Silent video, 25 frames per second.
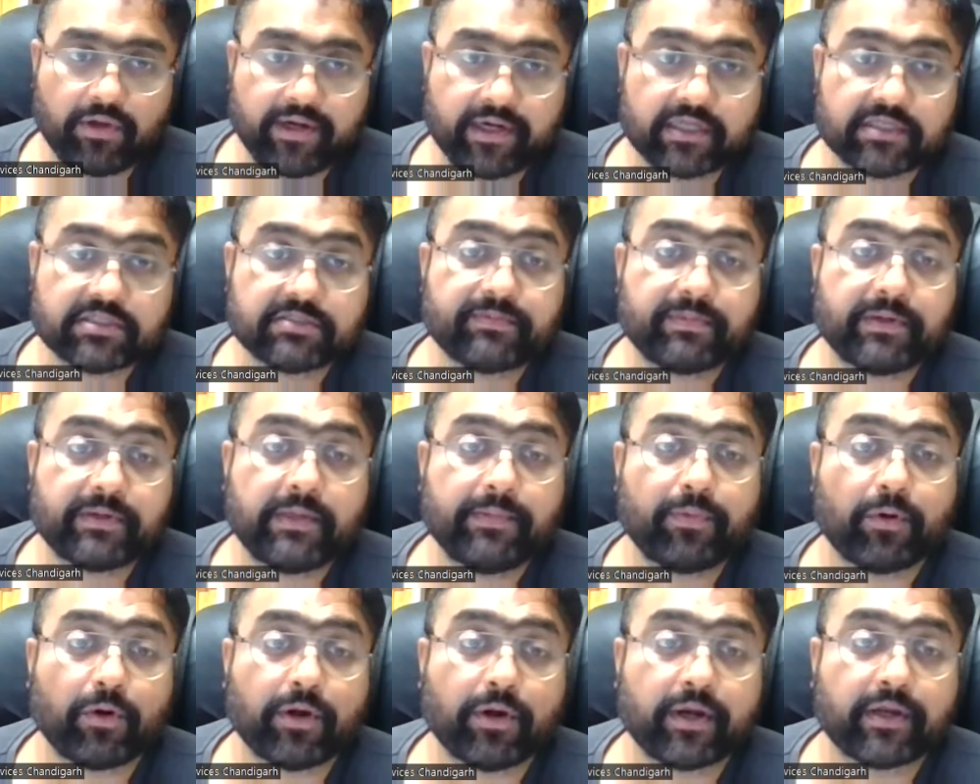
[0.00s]
law? It is
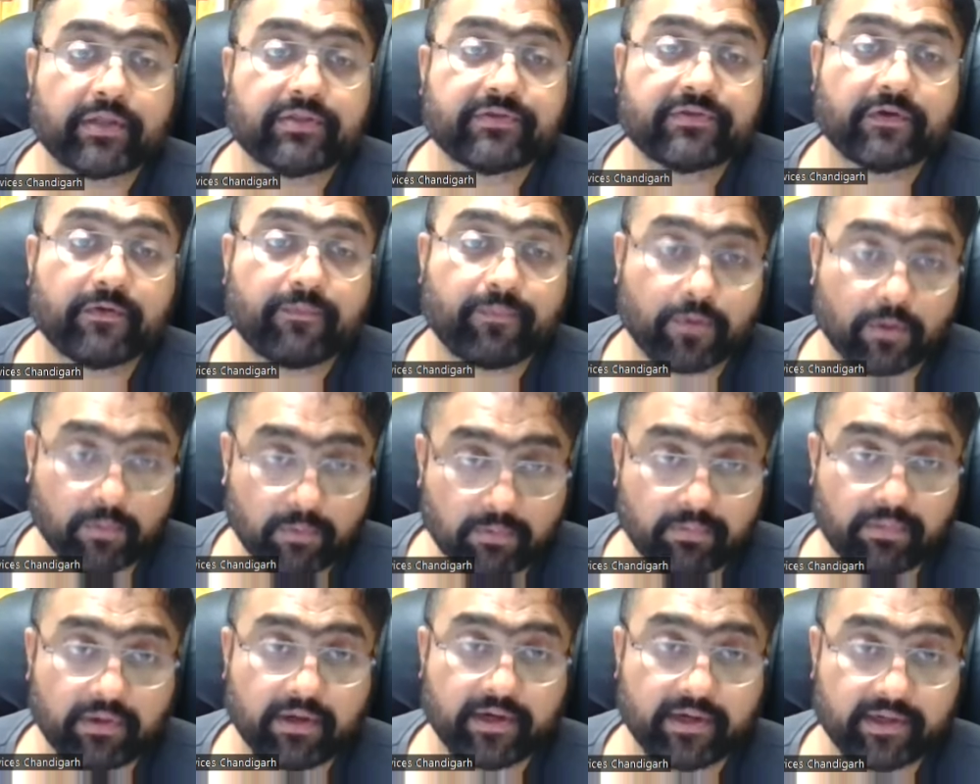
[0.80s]
preponderance of
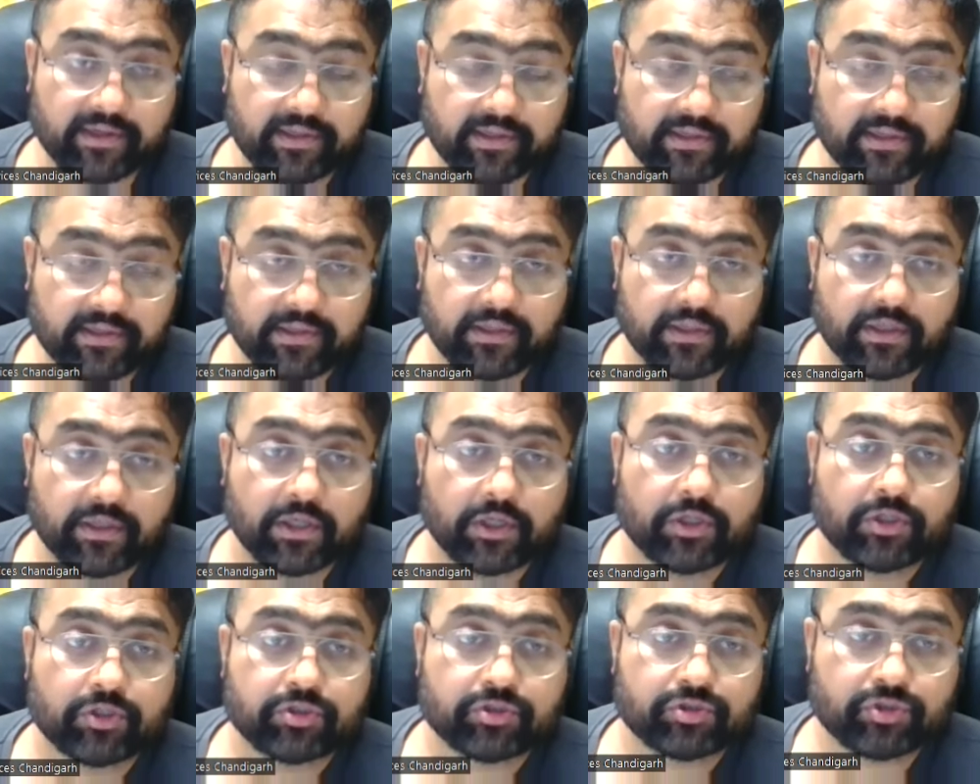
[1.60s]
power.
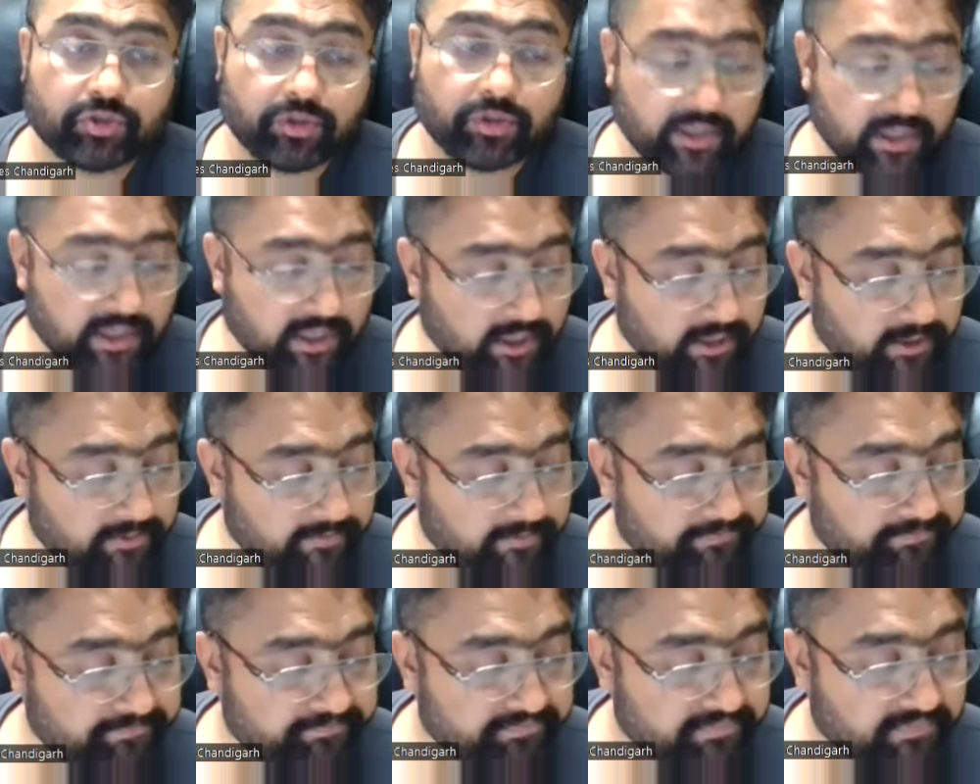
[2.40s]
So
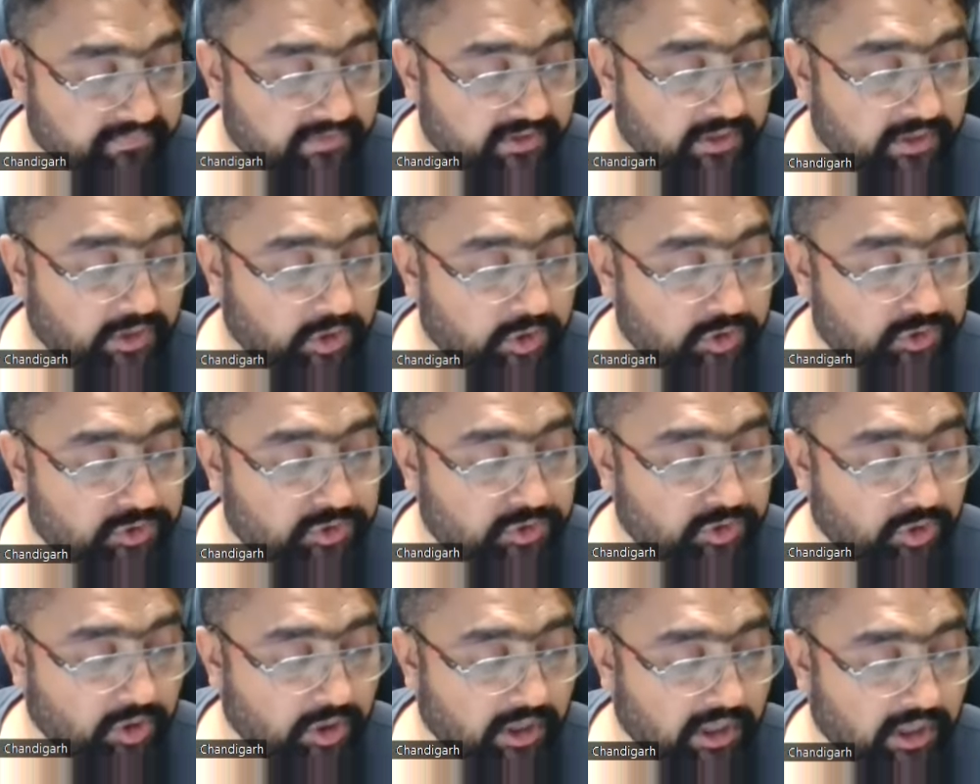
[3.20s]
here you
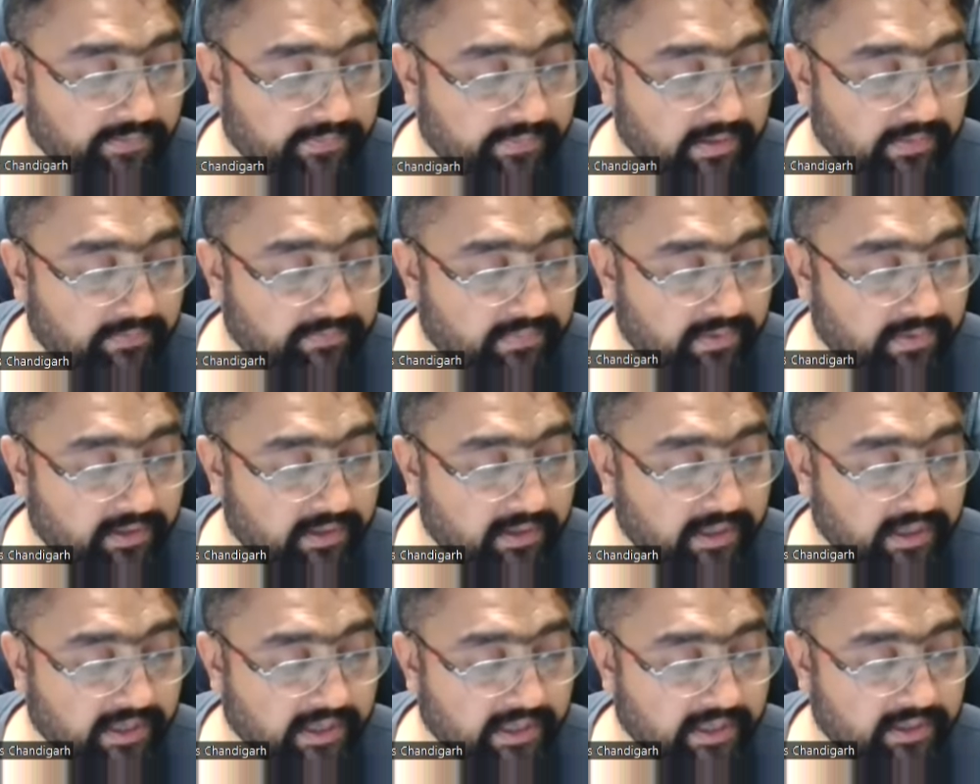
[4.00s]
should all
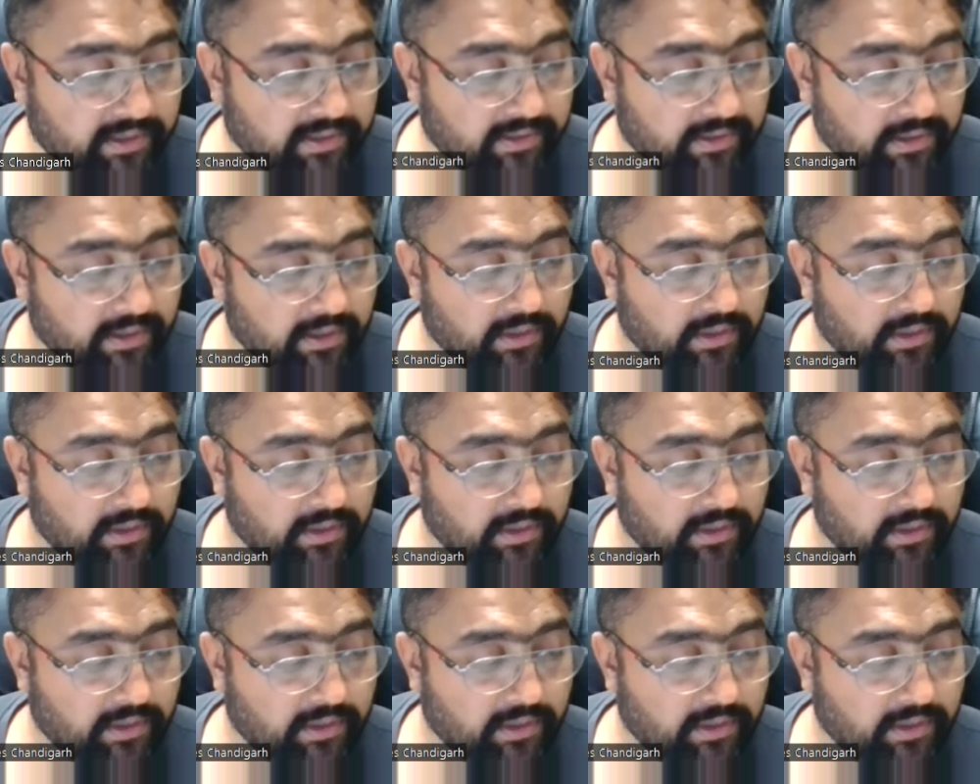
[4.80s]
remember that,